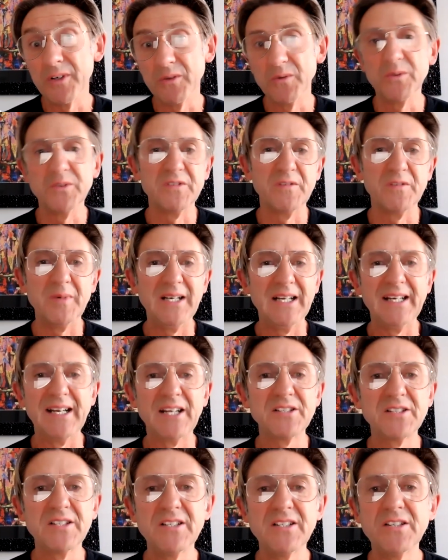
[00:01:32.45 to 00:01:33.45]

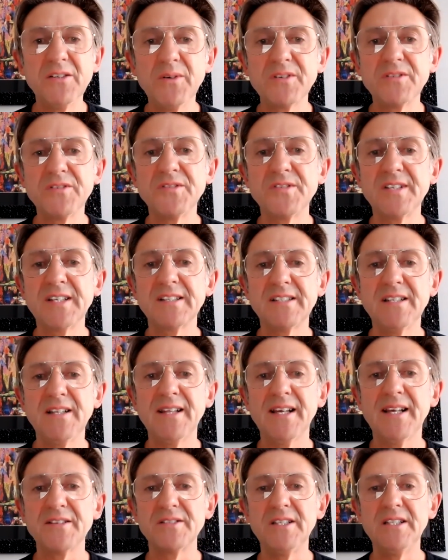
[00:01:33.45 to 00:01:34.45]
actually
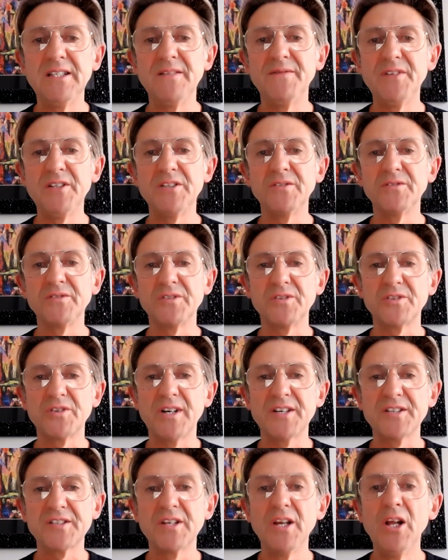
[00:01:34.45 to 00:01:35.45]
260,000 individuals and
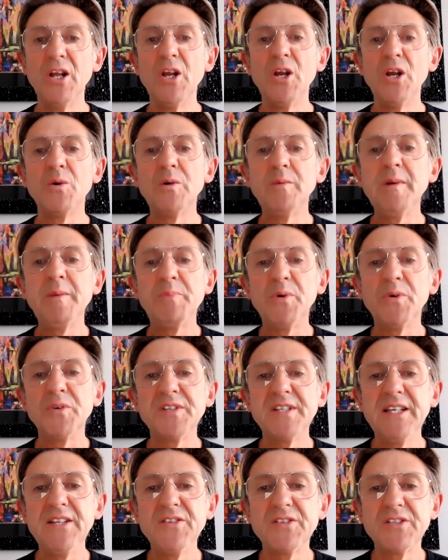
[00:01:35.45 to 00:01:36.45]
trusts will be
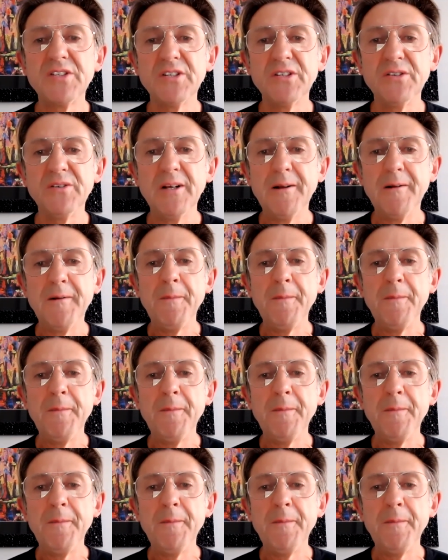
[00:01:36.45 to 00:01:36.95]
brought into